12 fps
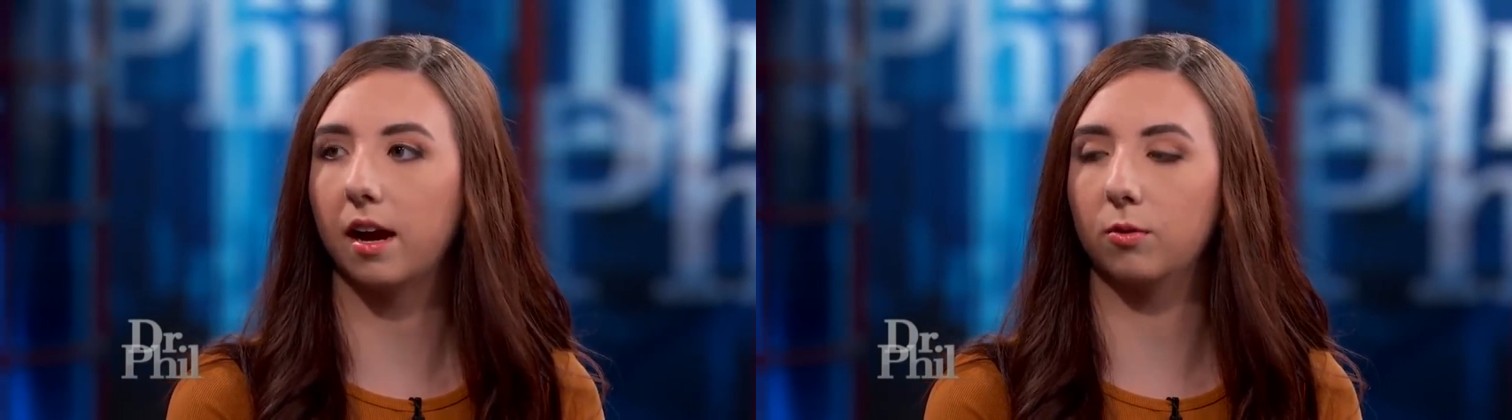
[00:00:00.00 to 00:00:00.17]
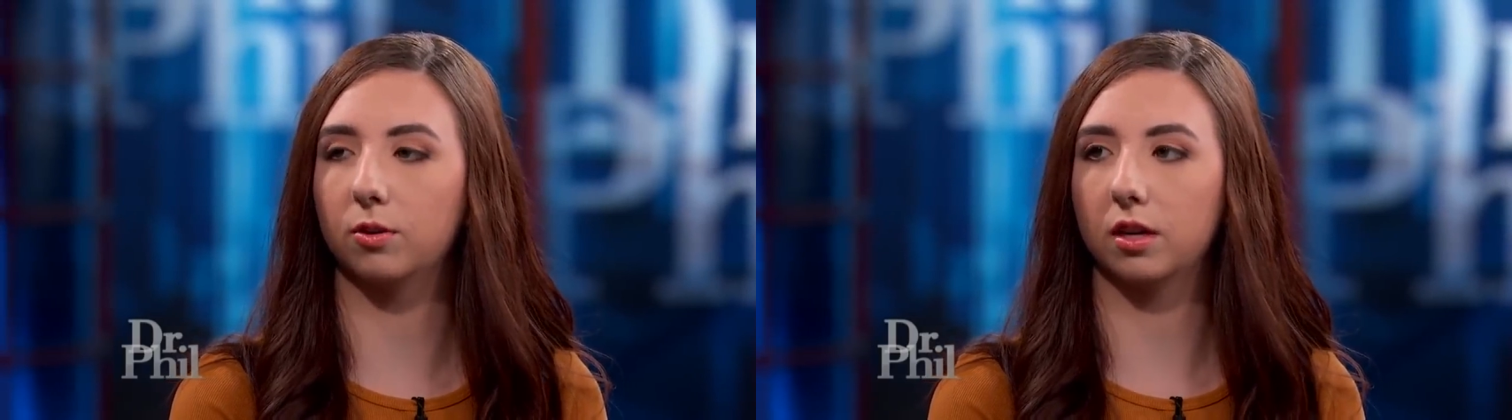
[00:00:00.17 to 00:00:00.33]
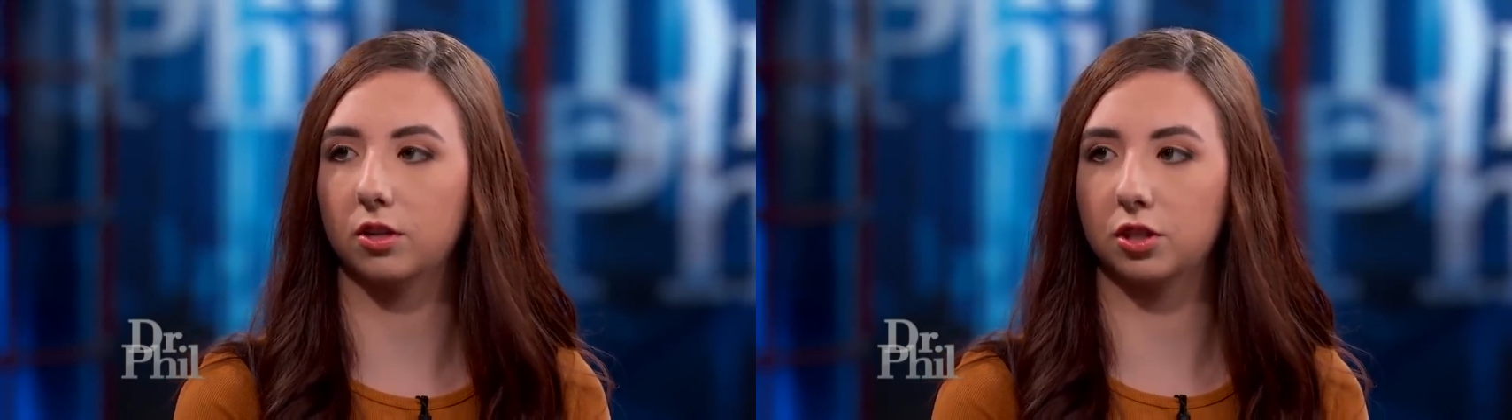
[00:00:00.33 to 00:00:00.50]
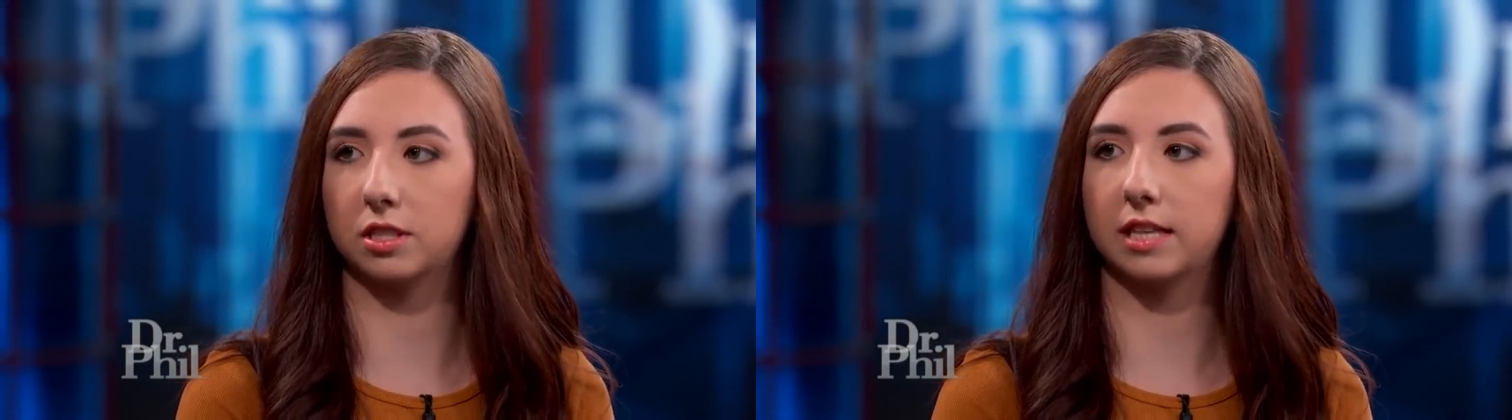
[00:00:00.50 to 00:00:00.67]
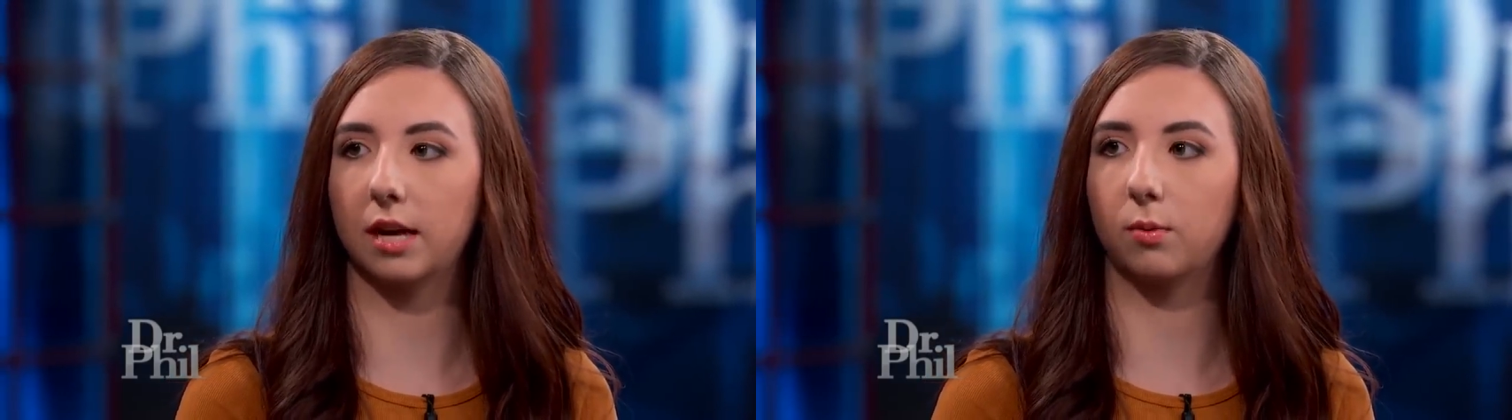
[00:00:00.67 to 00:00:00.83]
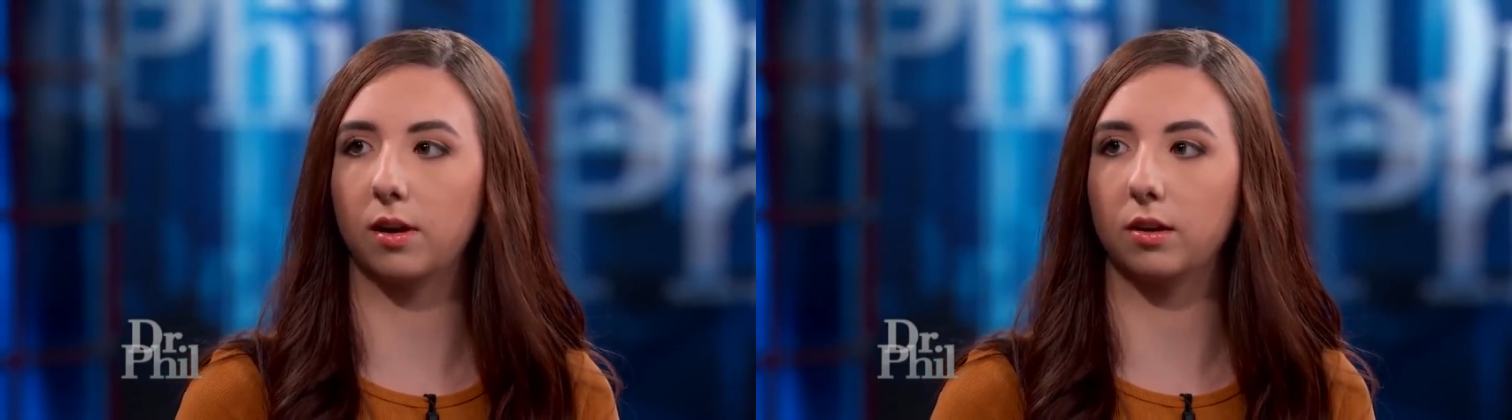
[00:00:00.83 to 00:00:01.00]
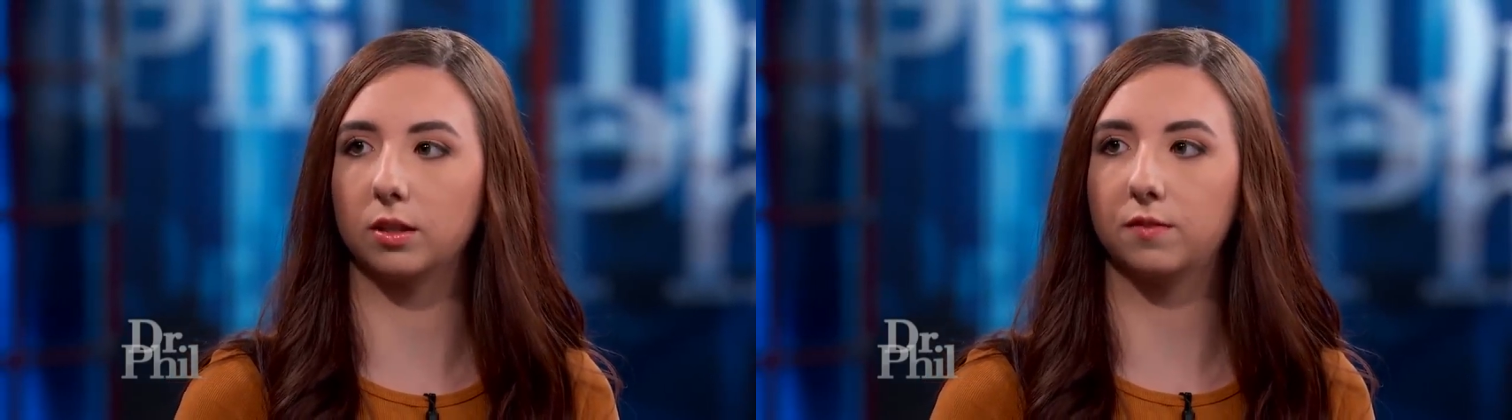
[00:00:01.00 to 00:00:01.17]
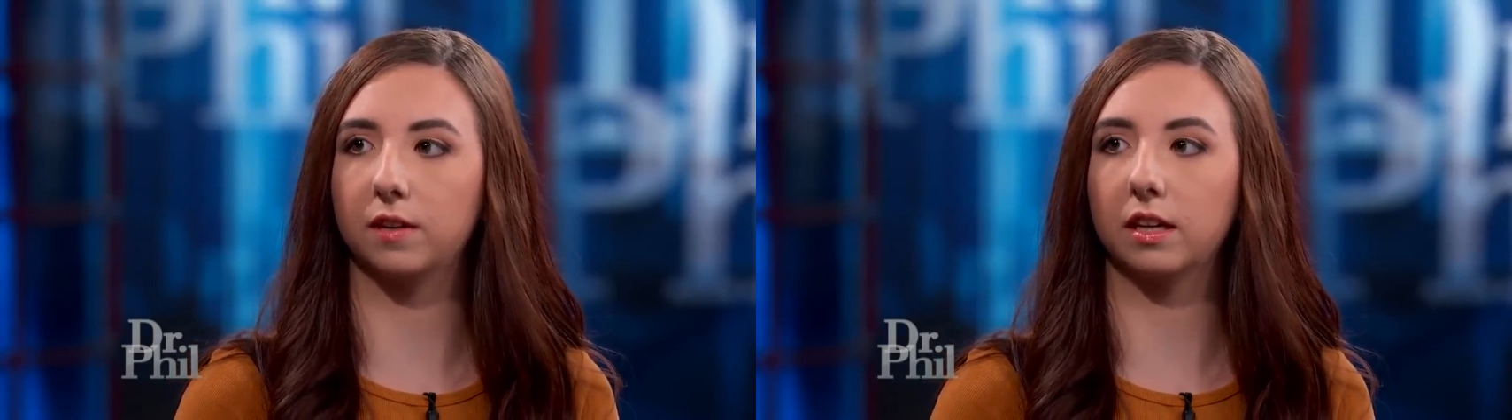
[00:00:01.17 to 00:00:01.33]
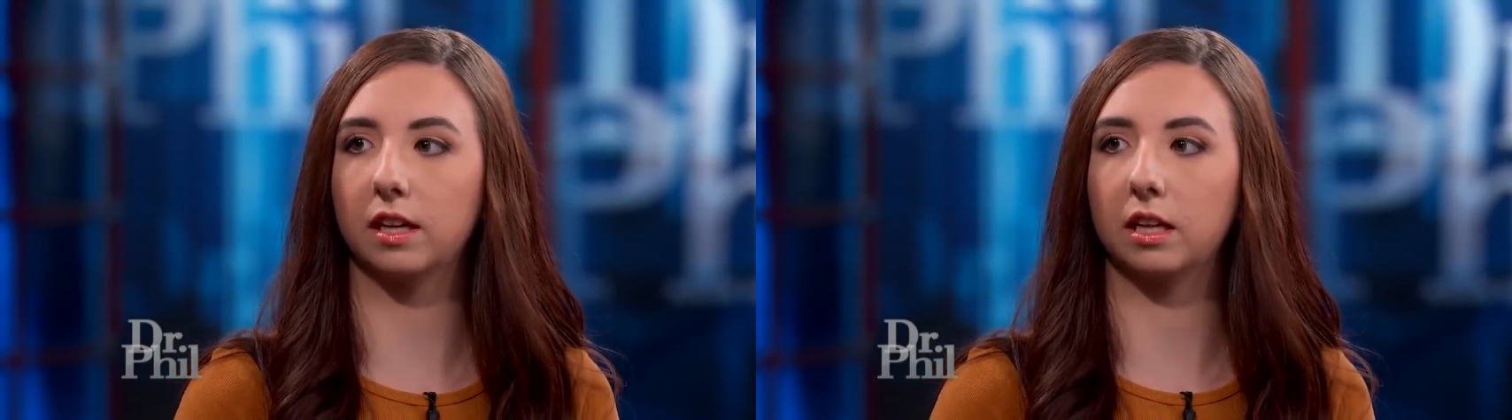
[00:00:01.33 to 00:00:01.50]
I just said what I was
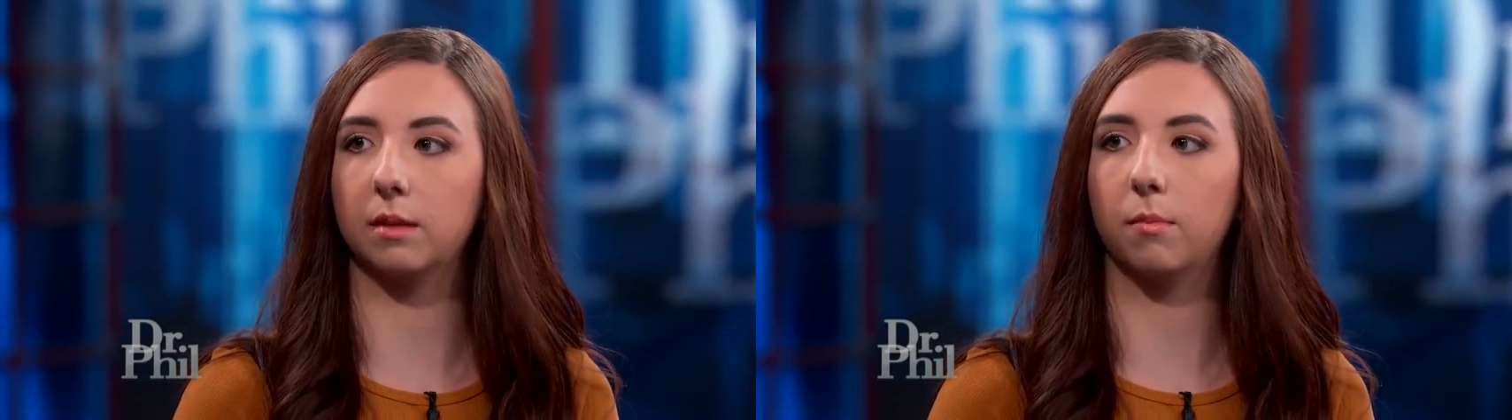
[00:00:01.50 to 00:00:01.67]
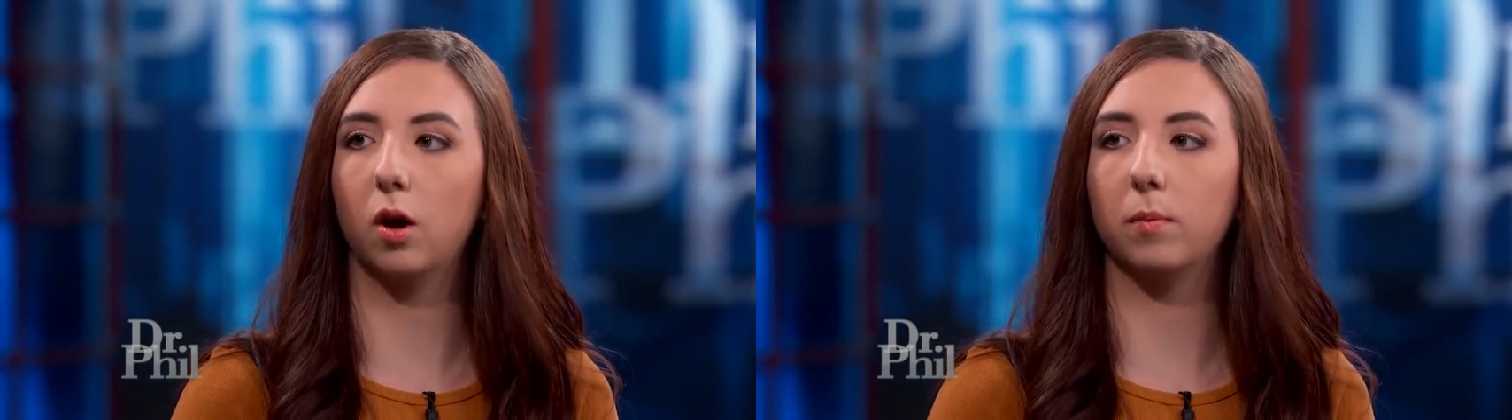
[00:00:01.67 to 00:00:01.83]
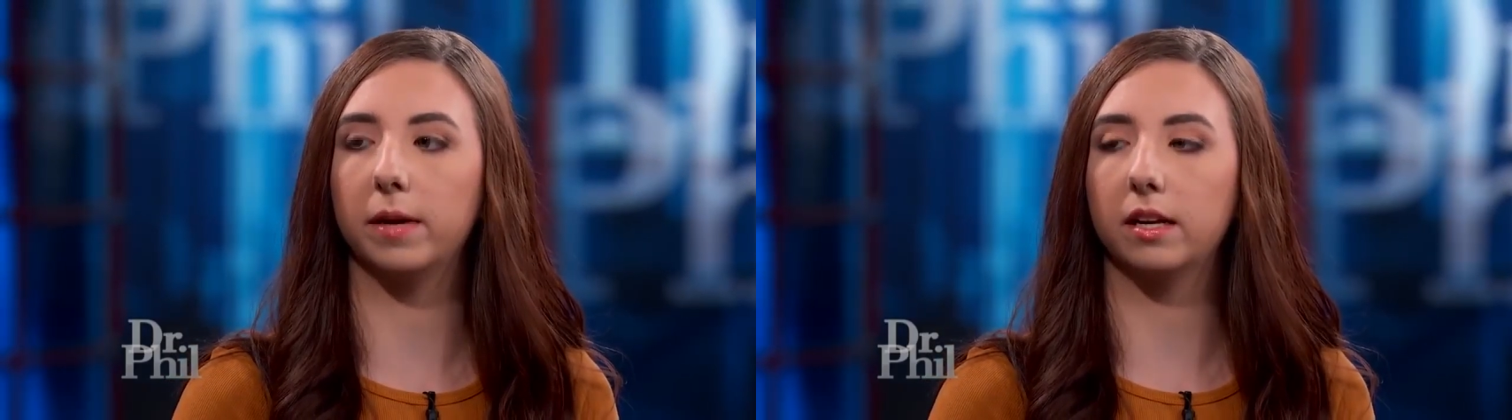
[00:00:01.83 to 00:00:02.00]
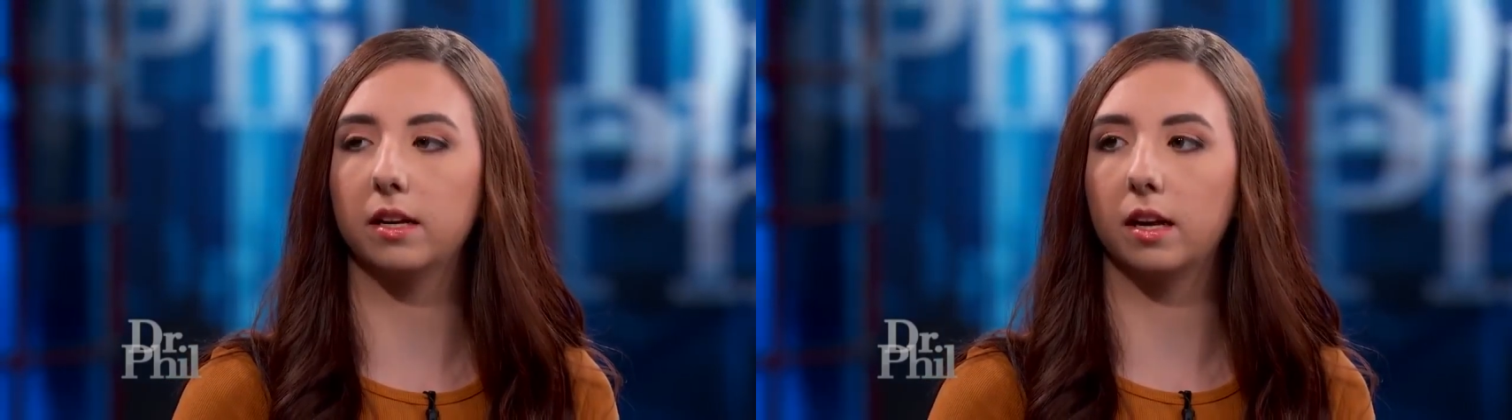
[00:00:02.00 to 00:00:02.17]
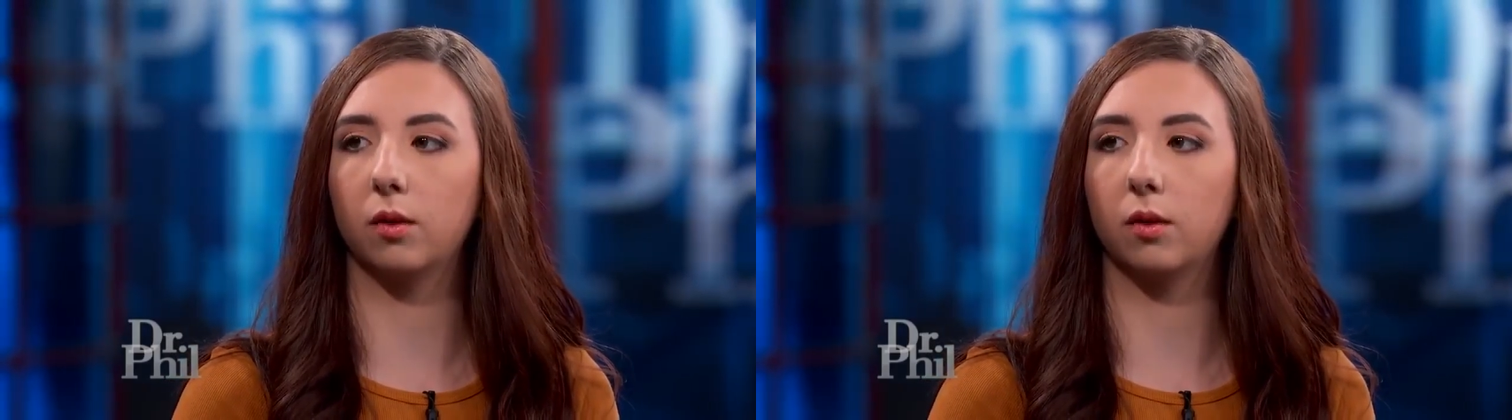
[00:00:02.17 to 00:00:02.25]
feeling in the moment,